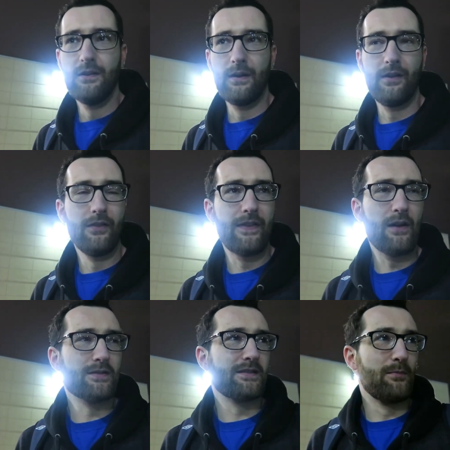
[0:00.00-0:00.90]
Well,
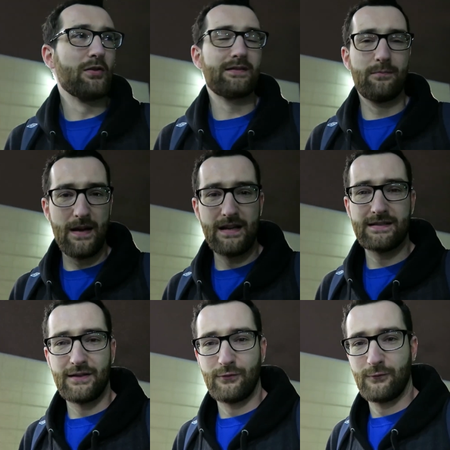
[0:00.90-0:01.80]
that was the most
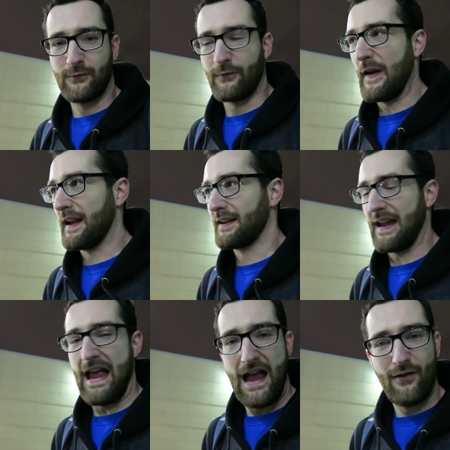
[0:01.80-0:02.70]
amazing
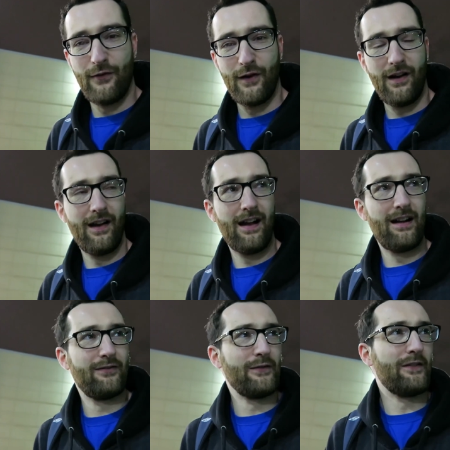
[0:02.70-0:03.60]
thing ever.
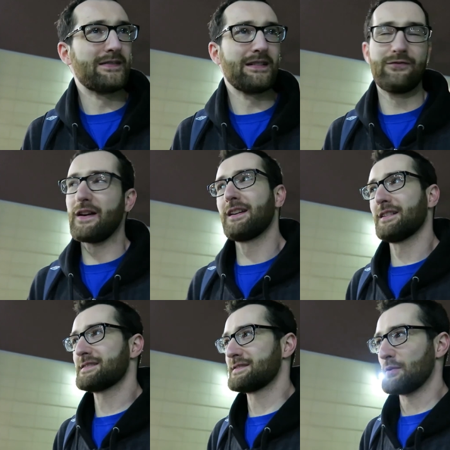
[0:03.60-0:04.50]
I've never seen
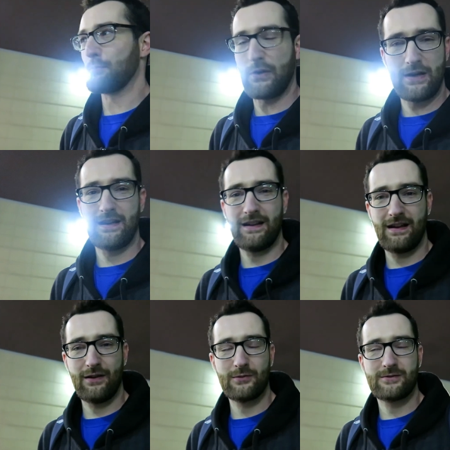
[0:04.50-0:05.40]
Vegas so pretty.
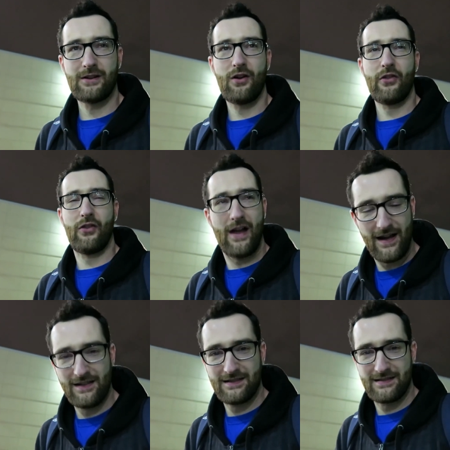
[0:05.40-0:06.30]
It was all the
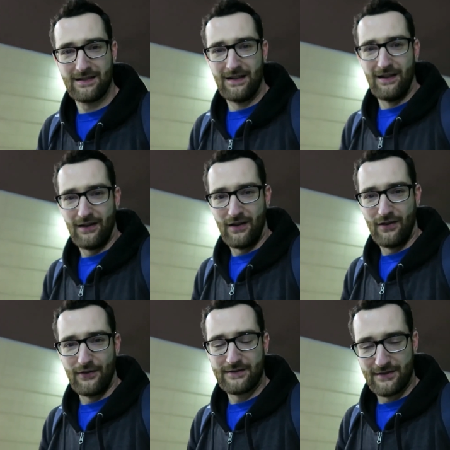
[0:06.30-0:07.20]
lights and
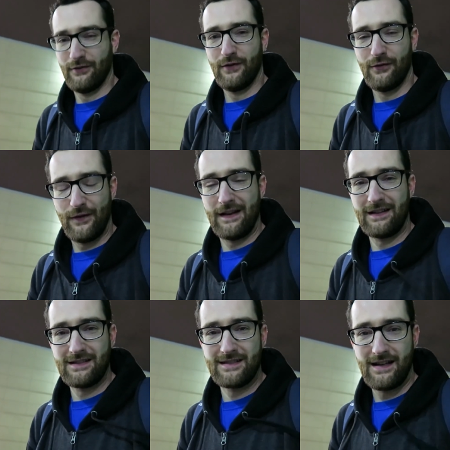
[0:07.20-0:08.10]
all the stuff and
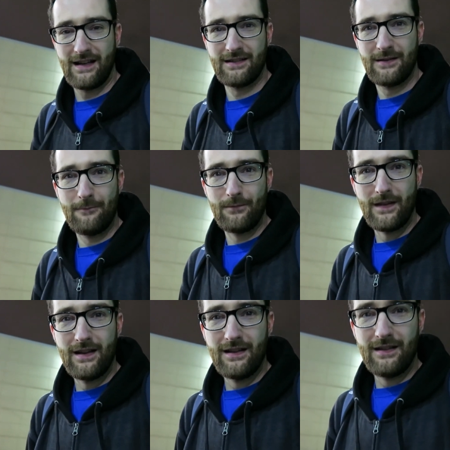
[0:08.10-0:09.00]
thing And none of the
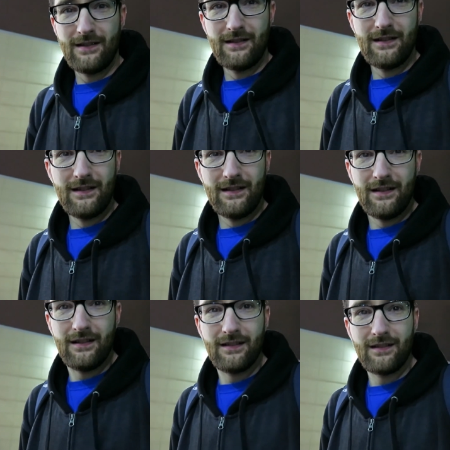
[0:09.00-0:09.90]
smell. Oh wait, there was the smell.